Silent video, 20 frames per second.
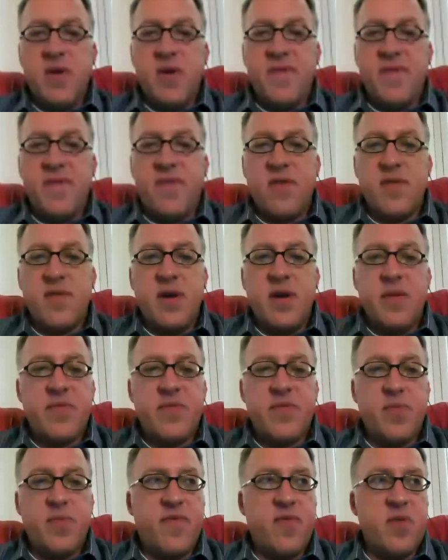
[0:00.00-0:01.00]
for
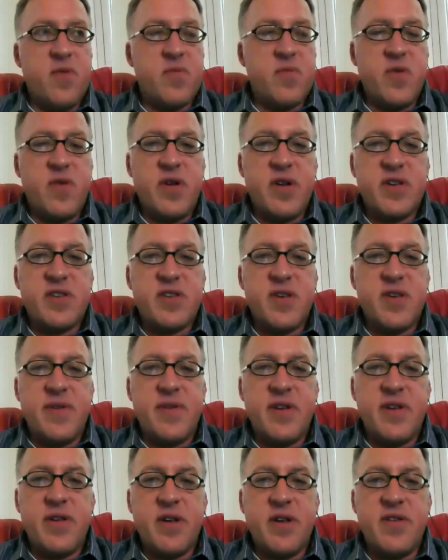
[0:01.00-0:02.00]
smart forms where you're
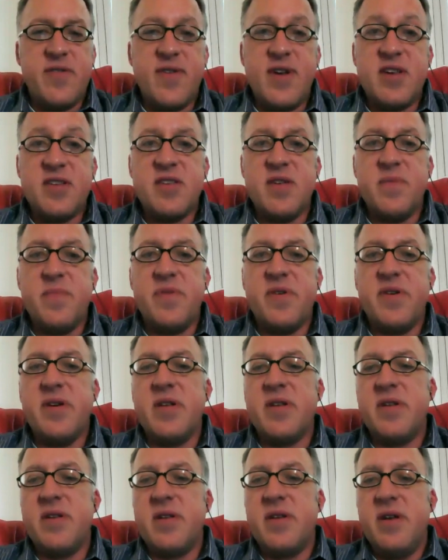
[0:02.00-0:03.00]
accepting address
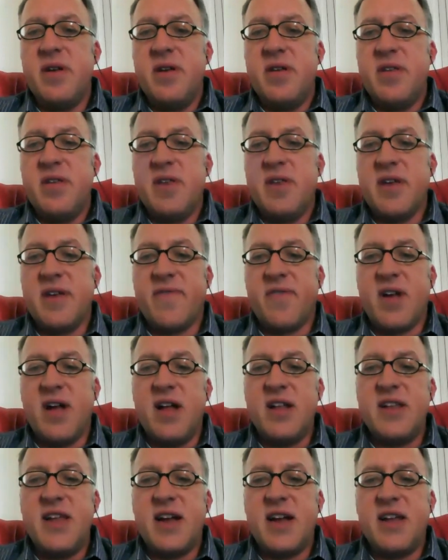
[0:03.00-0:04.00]
input, like for
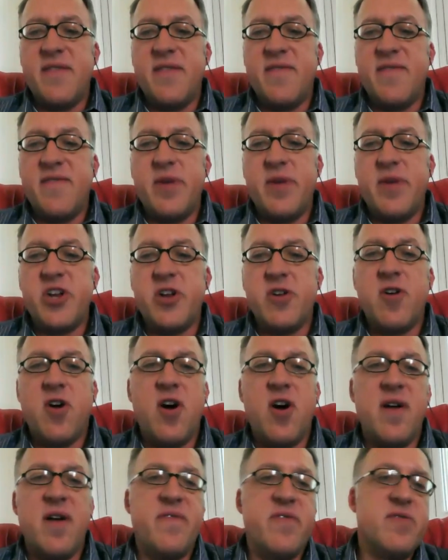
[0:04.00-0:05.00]
contact information or
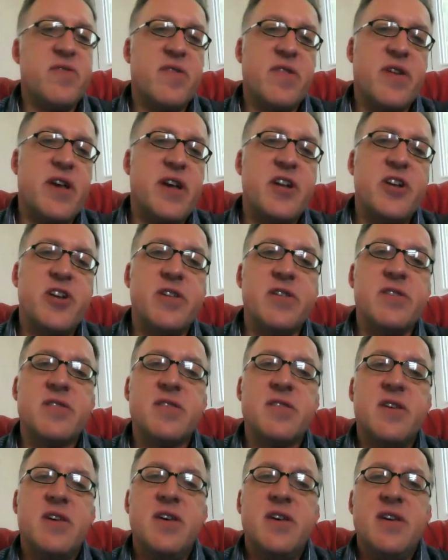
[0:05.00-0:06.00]
office
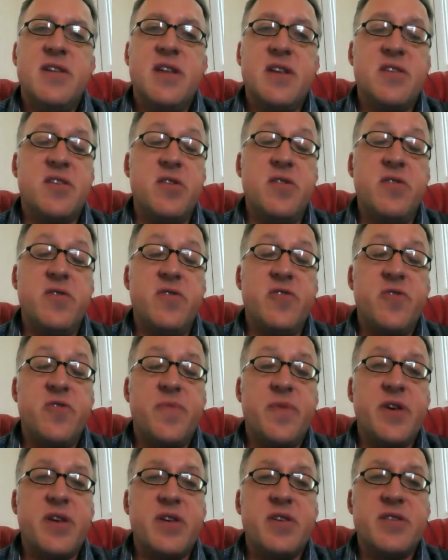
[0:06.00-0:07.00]
locations, that's
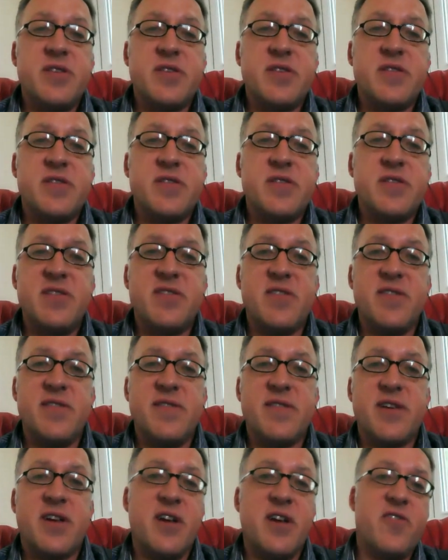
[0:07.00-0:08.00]
huge because based
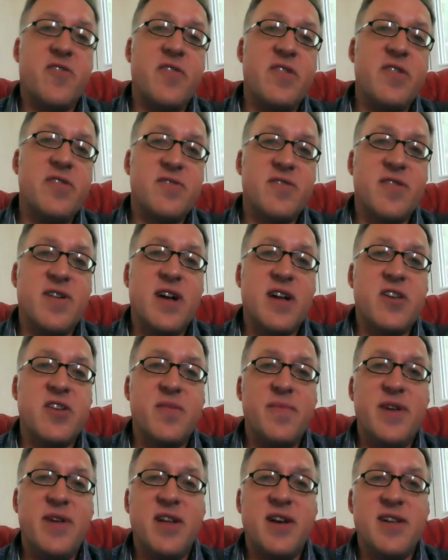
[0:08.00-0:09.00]
on the country you select,
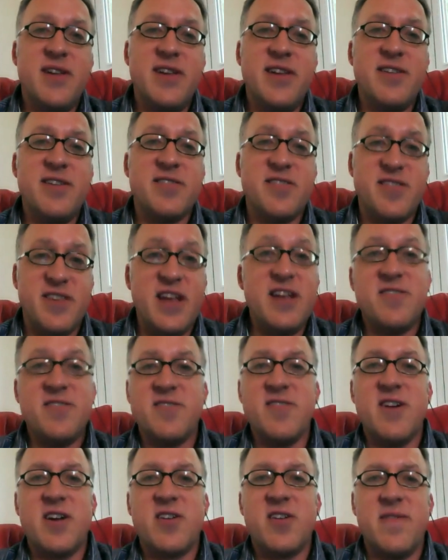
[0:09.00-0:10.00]
you may not need a state
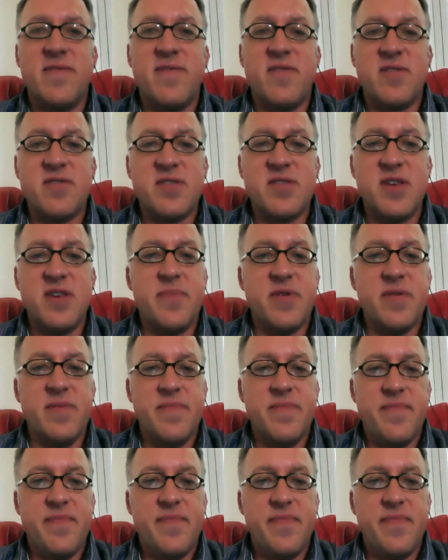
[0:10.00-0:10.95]
selector, for example.